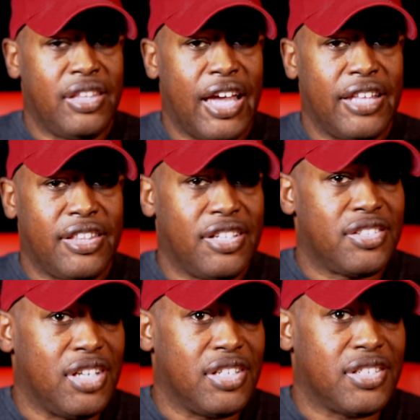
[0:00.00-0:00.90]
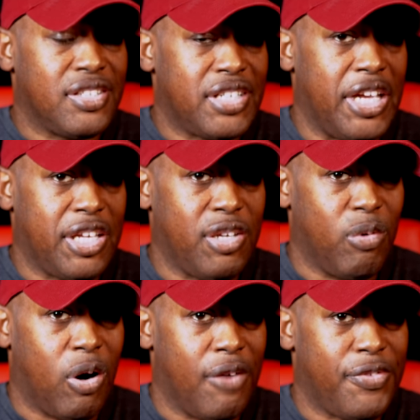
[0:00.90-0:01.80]
that this doesn't take
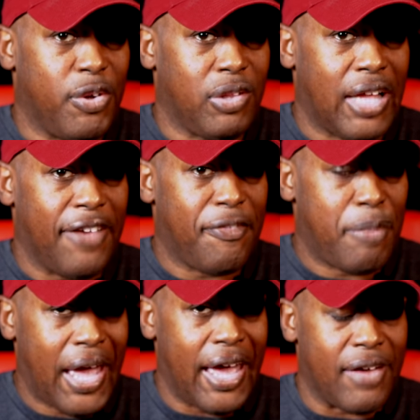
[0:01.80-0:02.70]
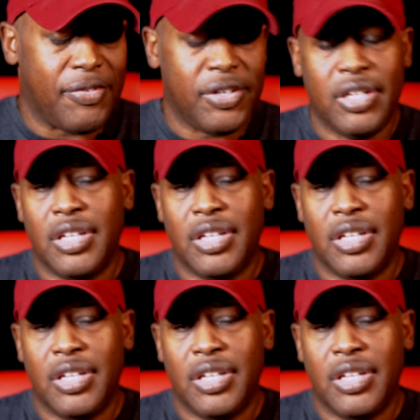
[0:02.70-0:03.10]
you off your life path.